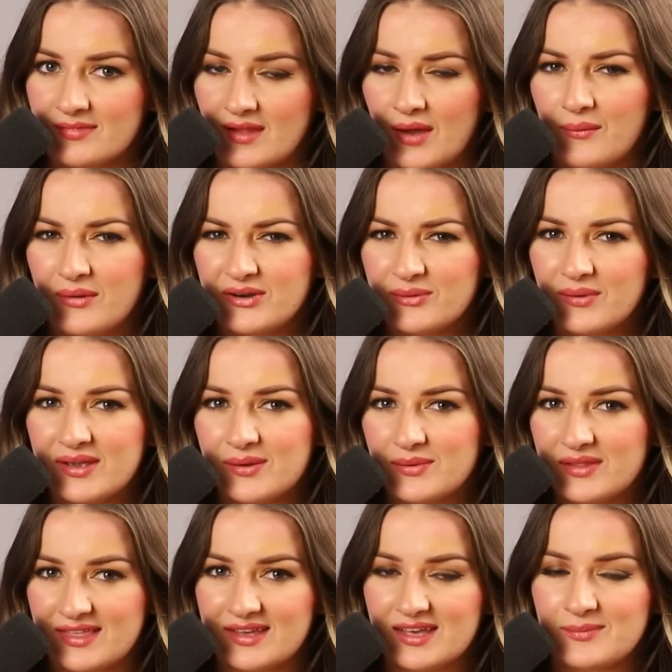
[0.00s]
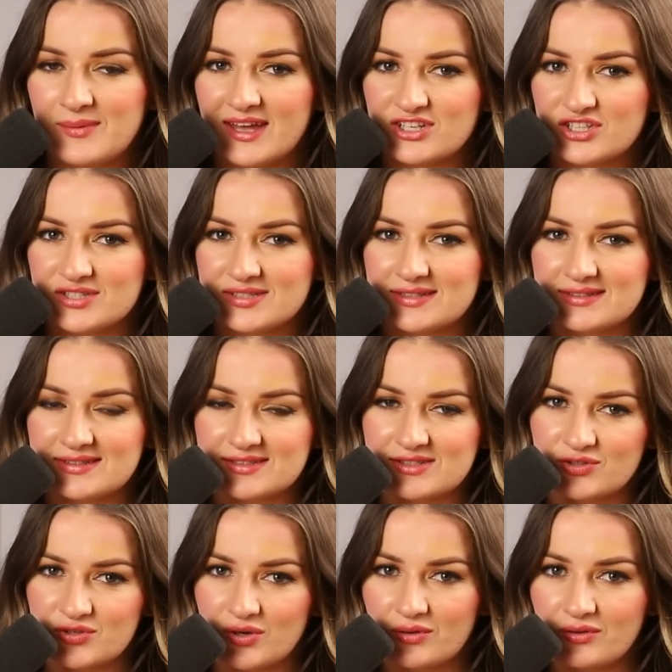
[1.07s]
I wonder what he would think about Jacinda's
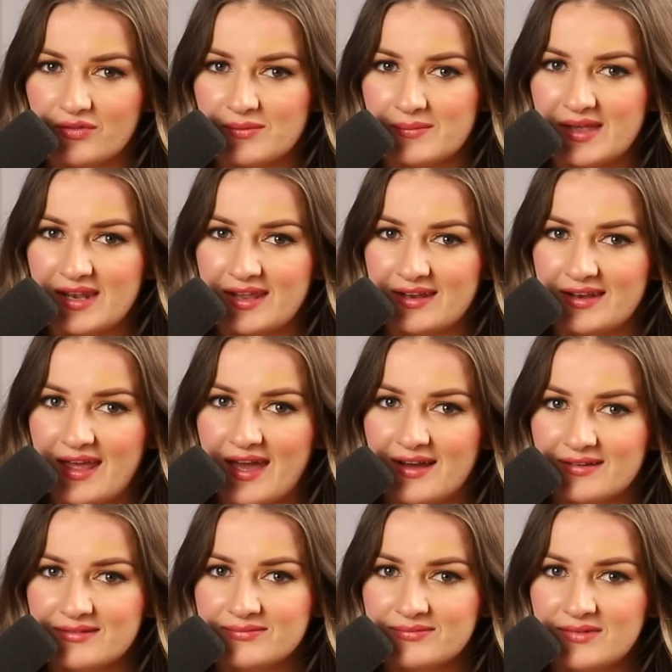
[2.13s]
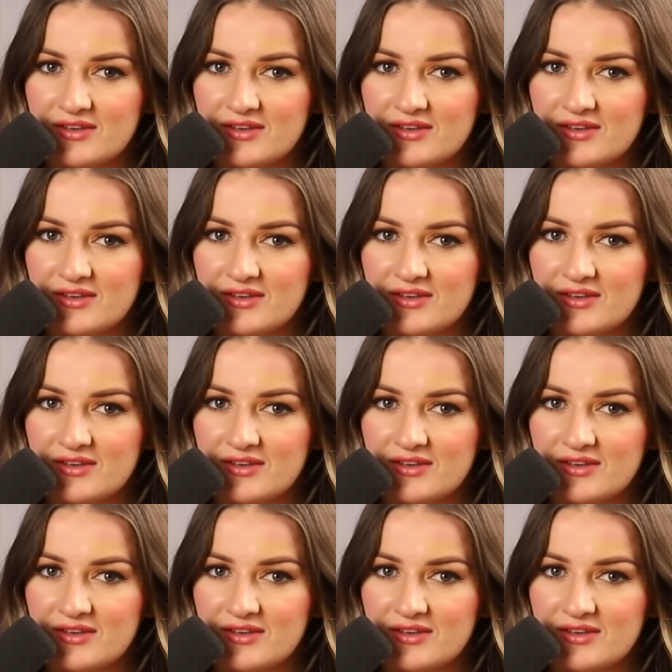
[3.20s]
control on the media now.